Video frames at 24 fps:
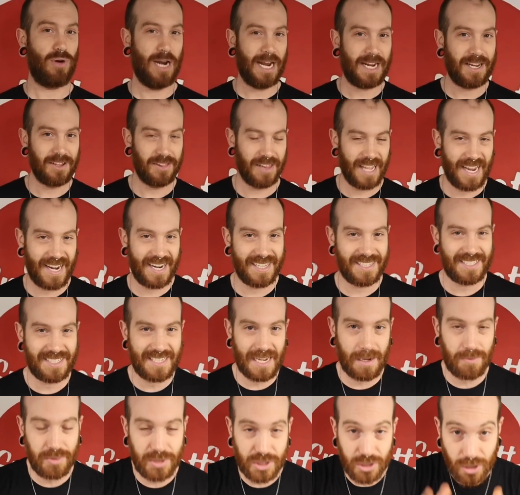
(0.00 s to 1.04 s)
regulate its
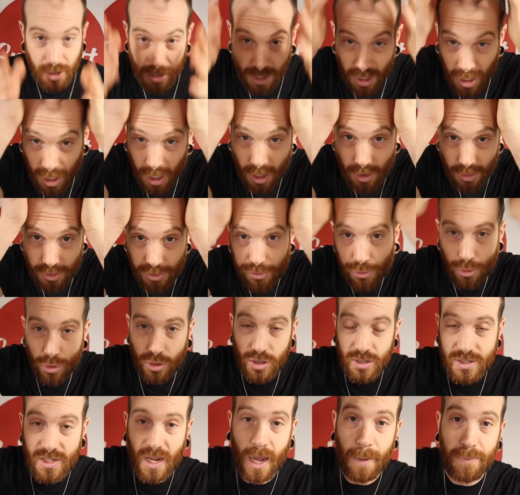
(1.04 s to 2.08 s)
temperature through
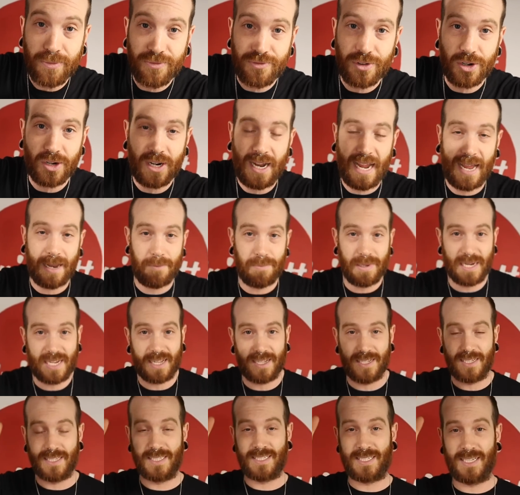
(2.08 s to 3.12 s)
the top of your head
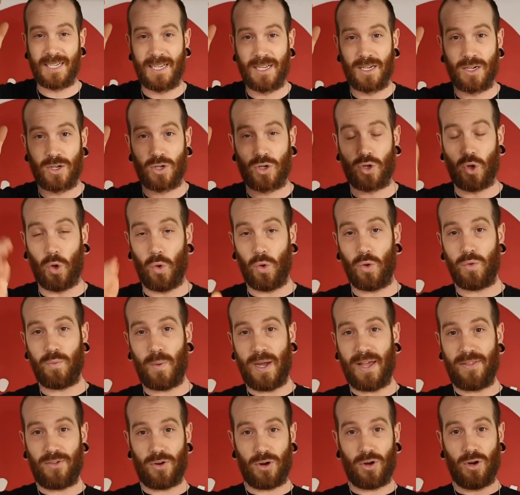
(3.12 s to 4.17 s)
because cold
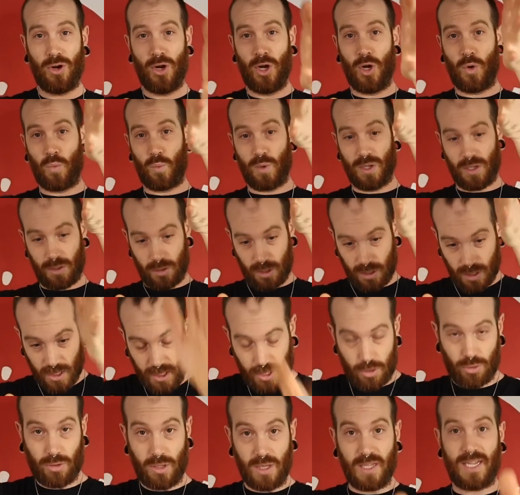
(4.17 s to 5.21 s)
weather will
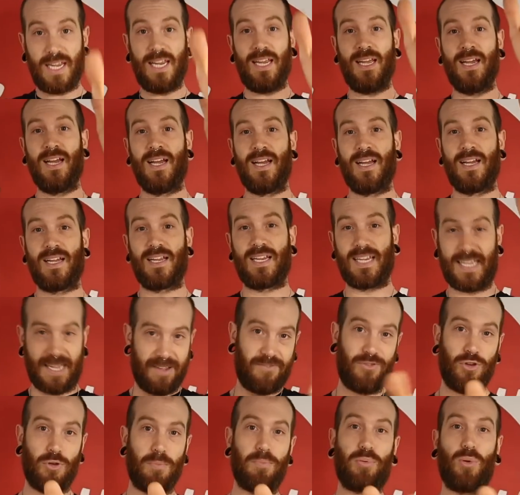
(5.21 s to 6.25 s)
literally
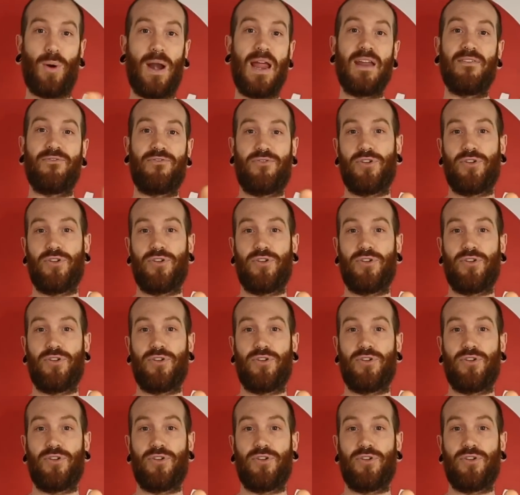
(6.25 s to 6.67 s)
give you brain